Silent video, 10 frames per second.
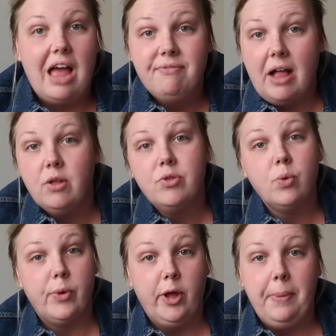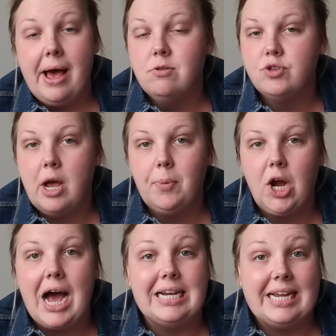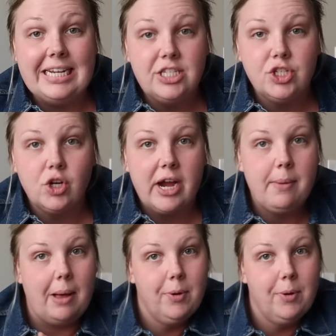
I follow the Real Pound Dropper on Instagram.